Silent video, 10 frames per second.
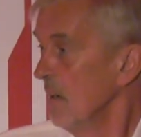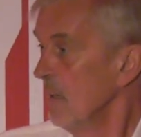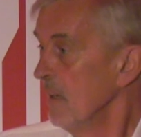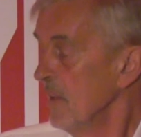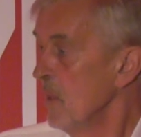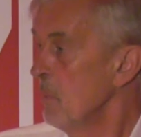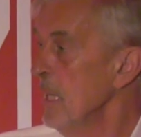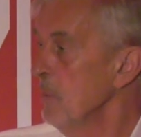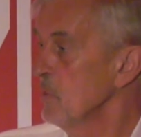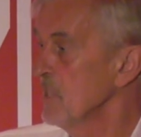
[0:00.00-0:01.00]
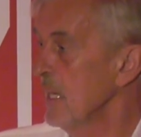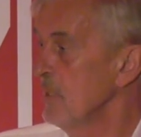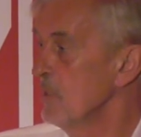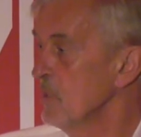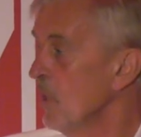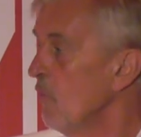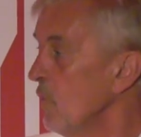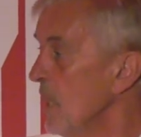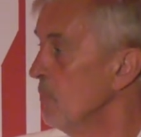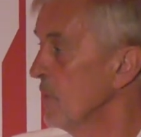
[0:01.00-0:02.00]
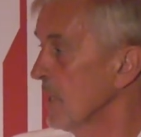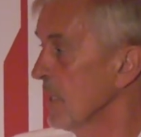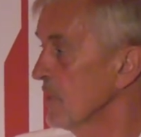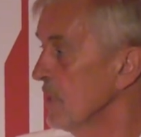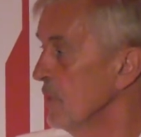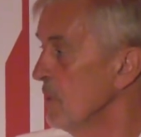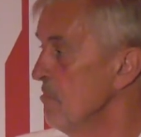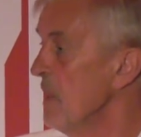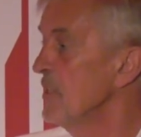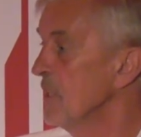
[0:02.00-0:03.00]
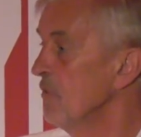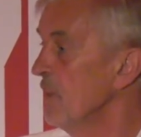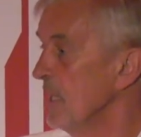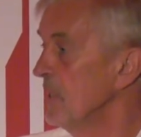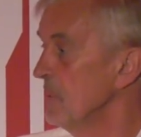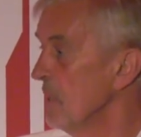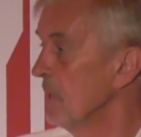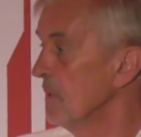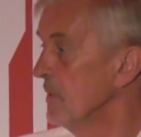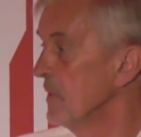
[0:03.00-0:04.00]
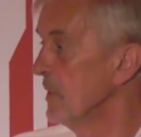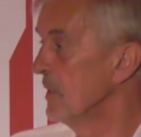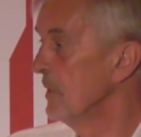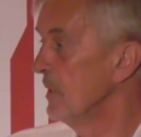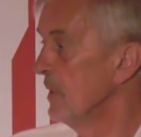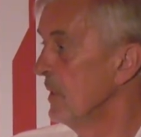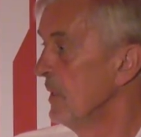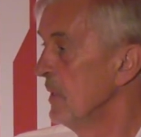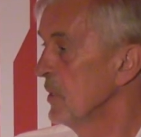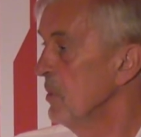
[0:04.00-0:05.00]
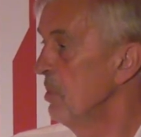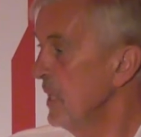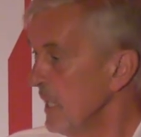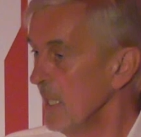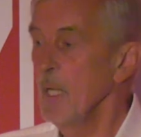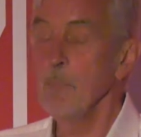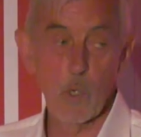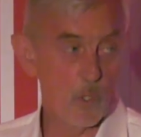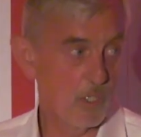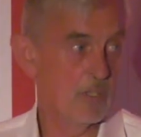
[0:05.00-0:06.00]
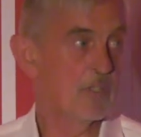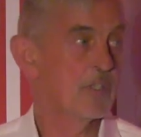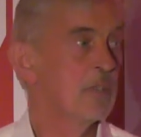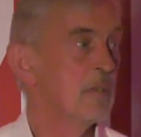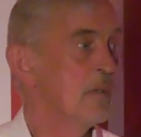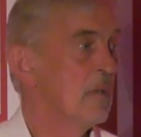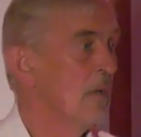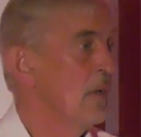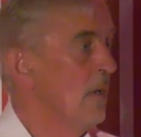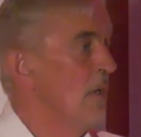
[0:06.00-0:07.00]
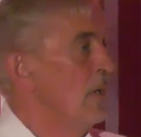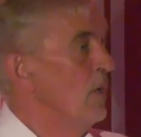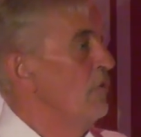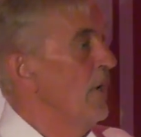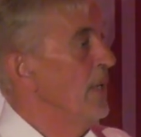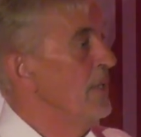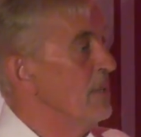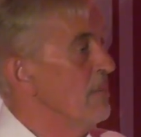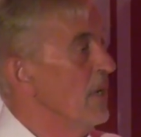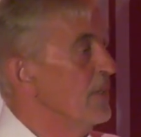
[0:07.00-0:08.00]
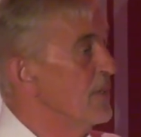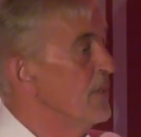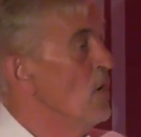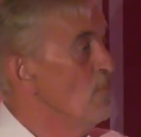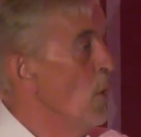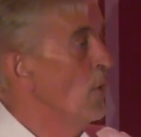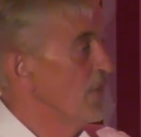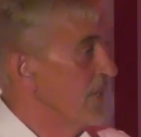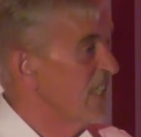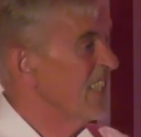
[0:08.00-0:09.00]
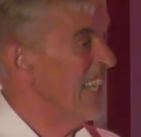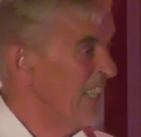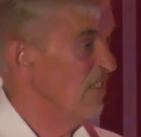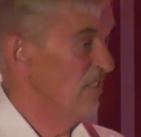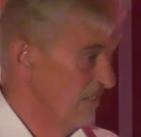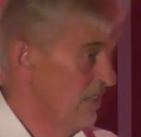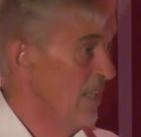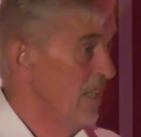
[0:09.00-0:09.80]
You know, there are people selling you software products so you can measure failure demand. Completely bonkers. Failure demand is no more than a signal